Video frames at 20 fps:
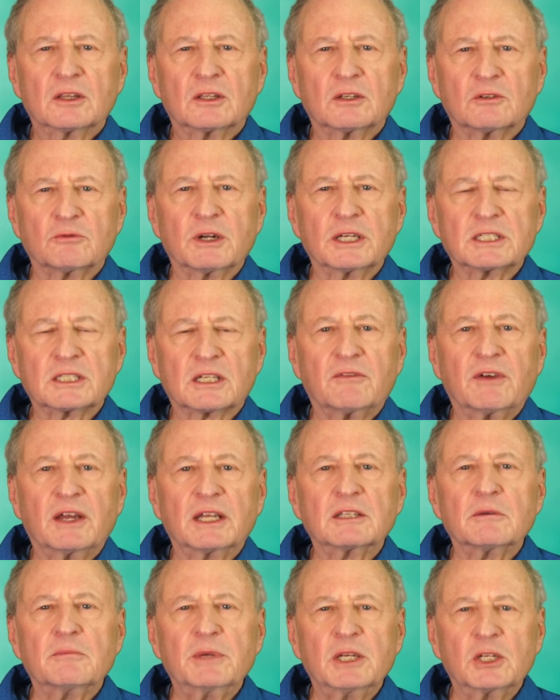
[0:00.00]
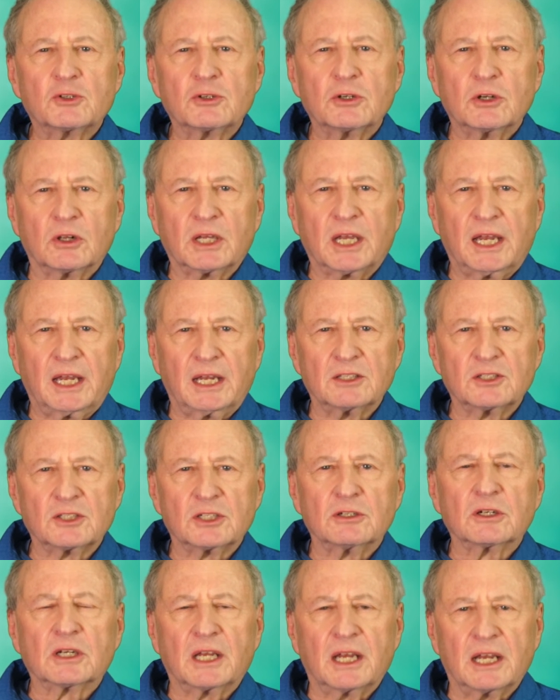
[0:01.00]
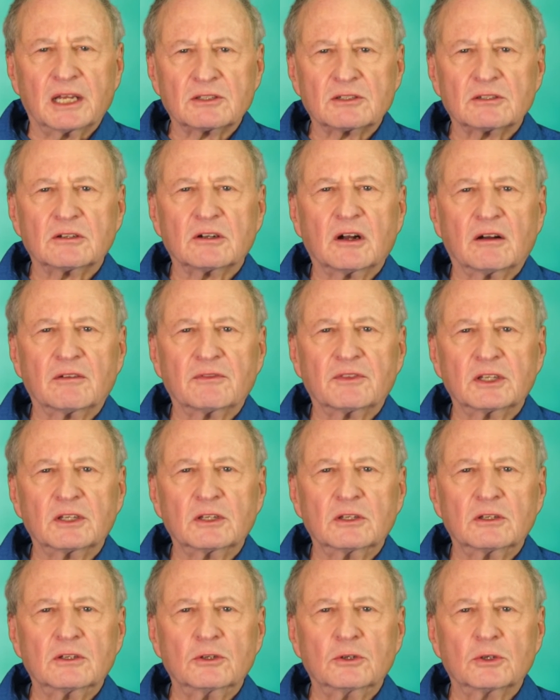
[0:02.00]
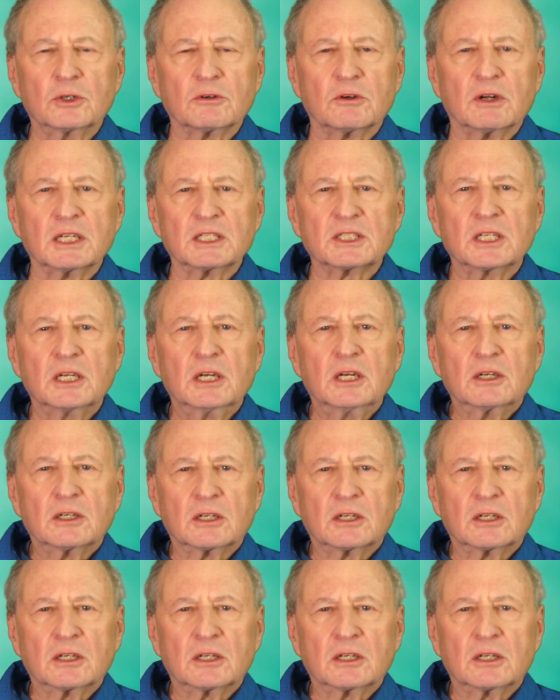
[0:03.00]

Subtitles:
the risk of endometrial cancer, cancer of the uterus,